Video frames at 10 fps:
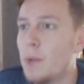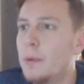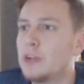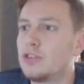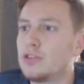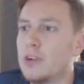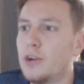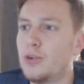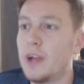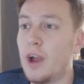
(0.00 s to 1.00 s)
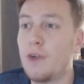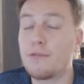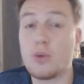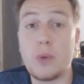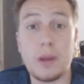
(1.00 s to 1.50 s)
Bertrand Traore,
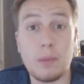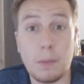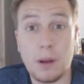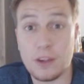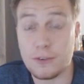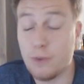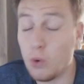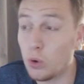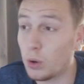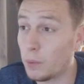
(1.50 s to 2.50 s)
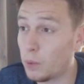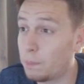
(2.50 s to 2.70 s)
overall went up by +4.